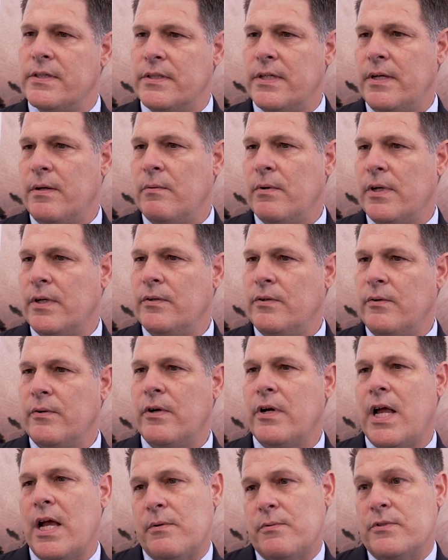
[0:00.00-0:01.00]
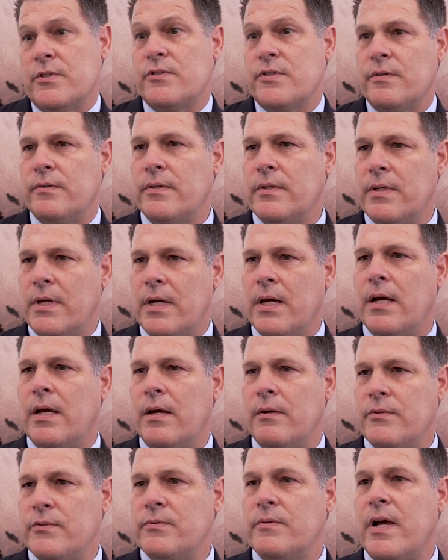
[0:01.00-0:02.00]
that they want to do their acquisition
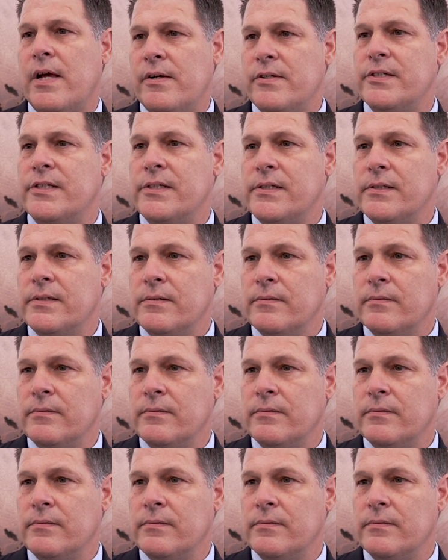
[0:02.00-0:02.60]
uh, strategy.